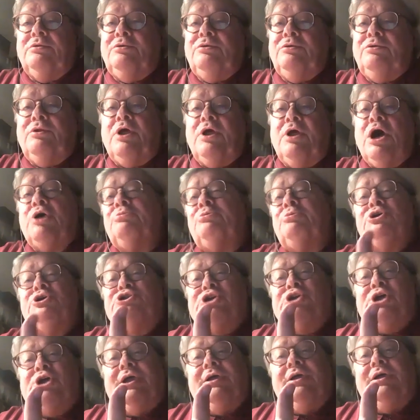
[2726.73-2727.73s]

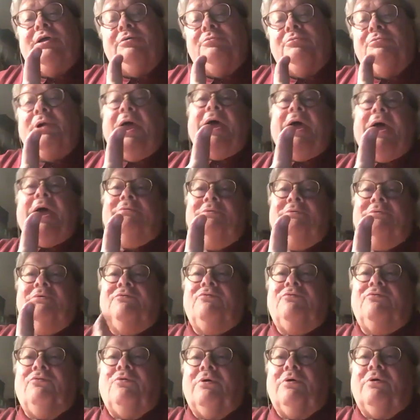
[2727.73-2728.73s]
nourishing ground
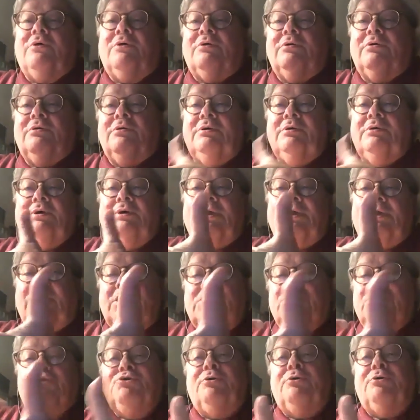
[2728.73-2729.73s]
for
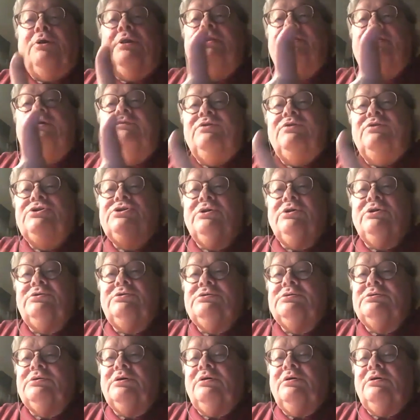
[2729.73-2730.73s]
internal
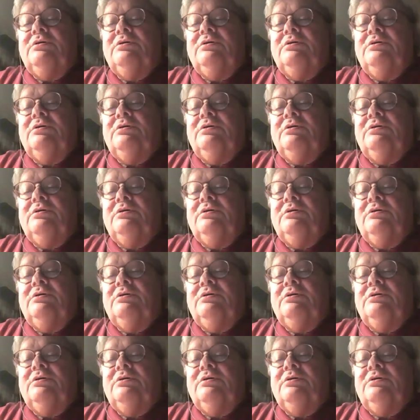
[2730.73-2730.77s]
divisions.